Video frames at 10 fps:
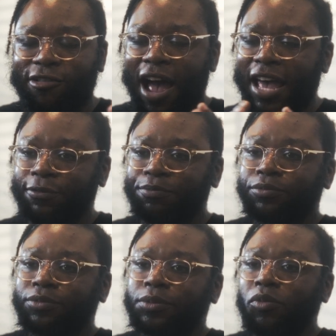right
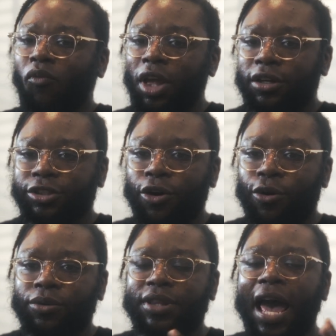
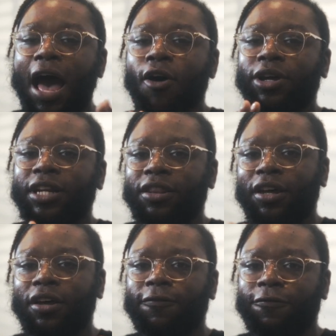so now and in
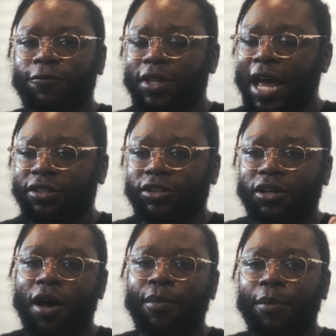the next
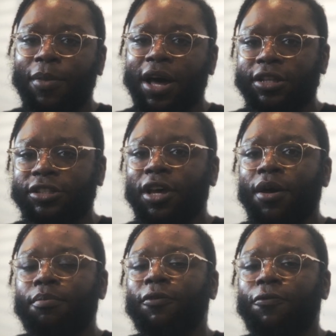coming months
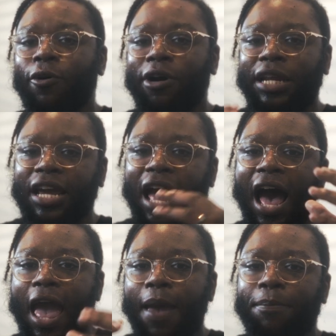before any
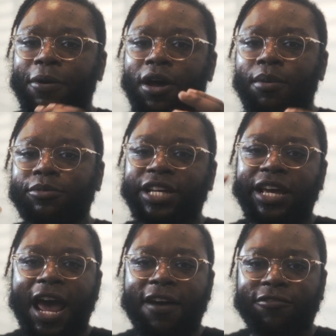hype comes
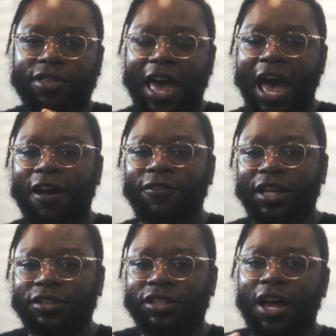in after the
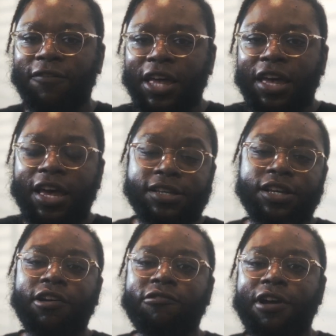halving and stuff is
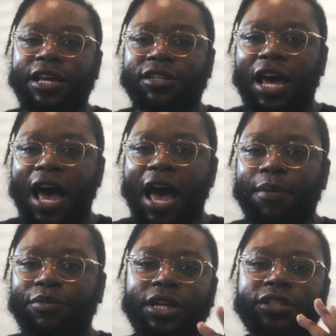a great
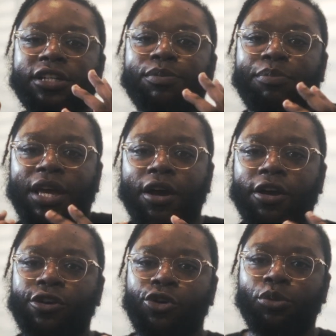time to just be
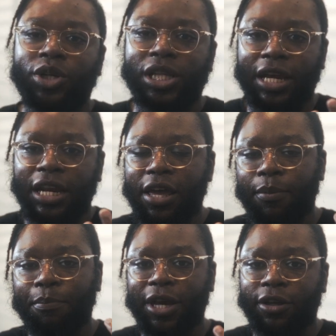
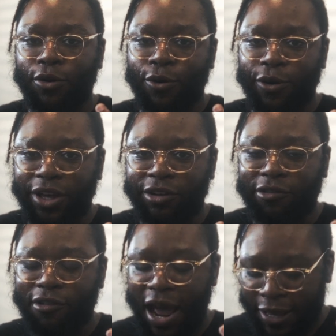accumulating bitcoin
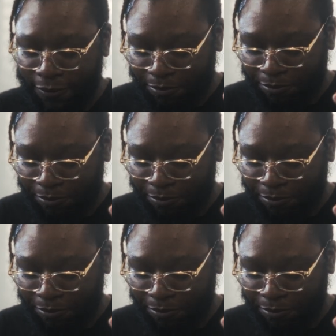right